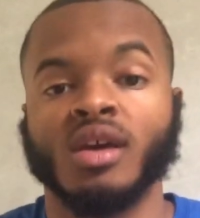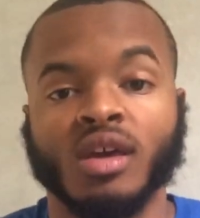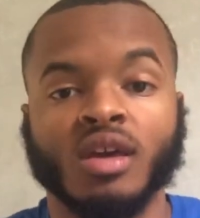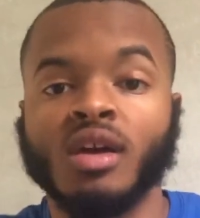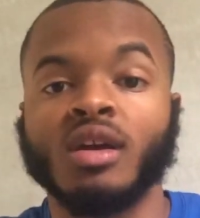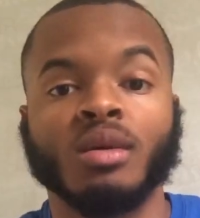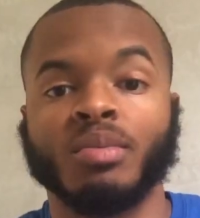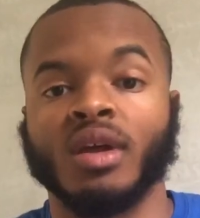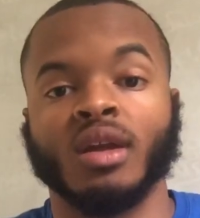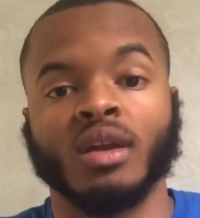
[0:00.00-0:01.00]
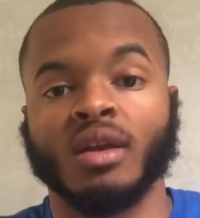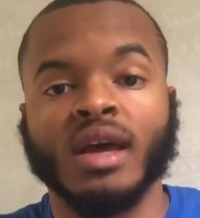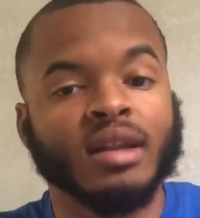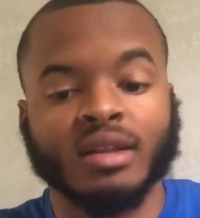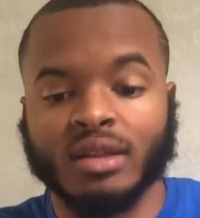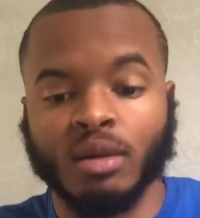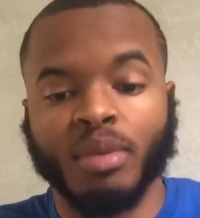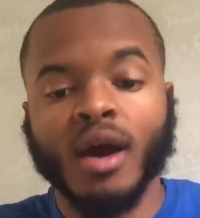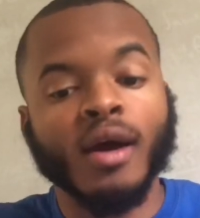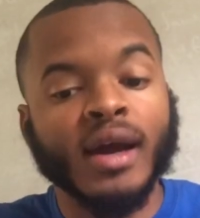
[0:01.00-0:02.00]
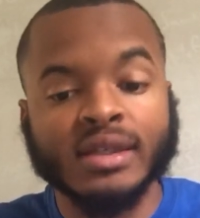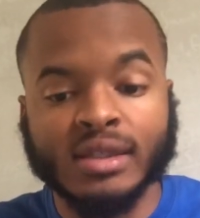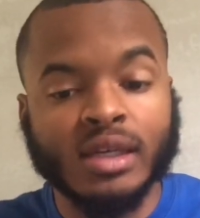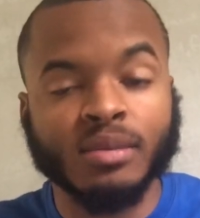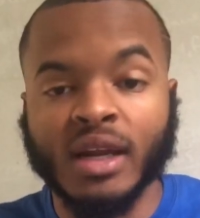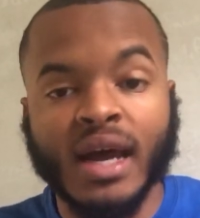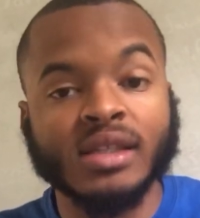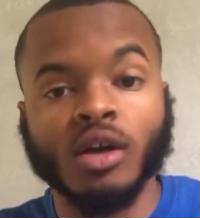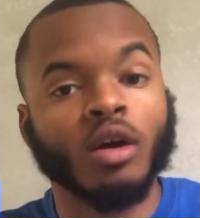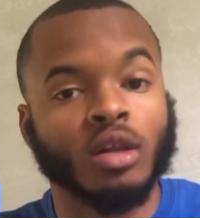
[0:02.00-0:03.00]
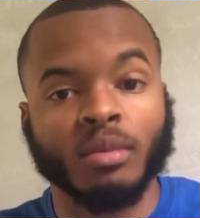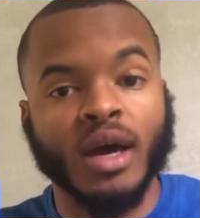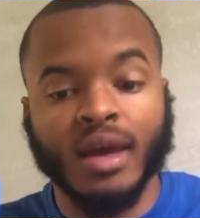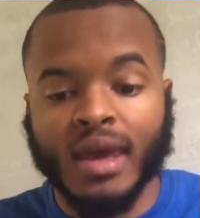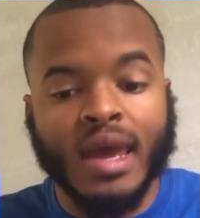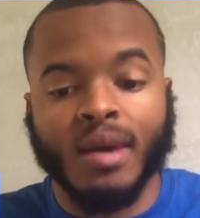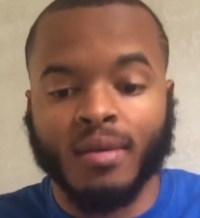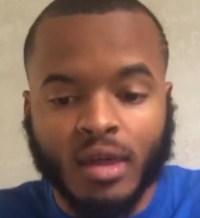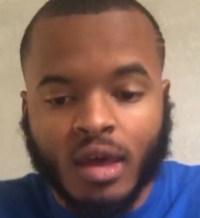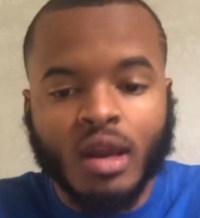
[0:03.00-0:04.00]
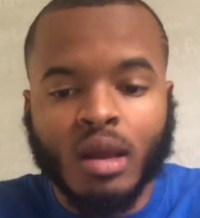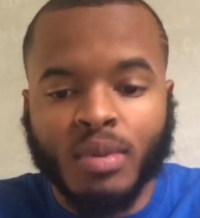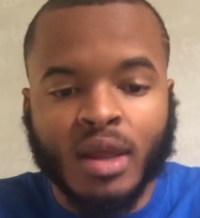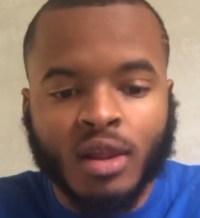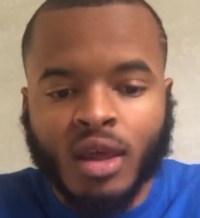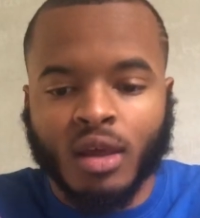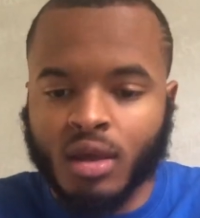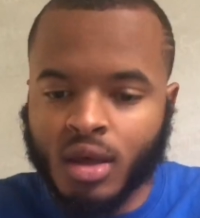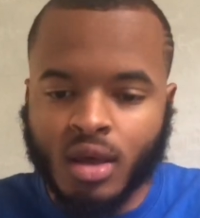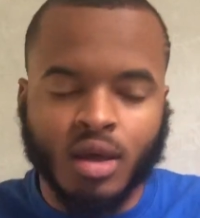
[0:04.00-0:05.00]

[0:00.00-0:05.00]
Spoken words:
It couldn't have been. Not the powerhouse team that I talked about. Couldn't have been. Look,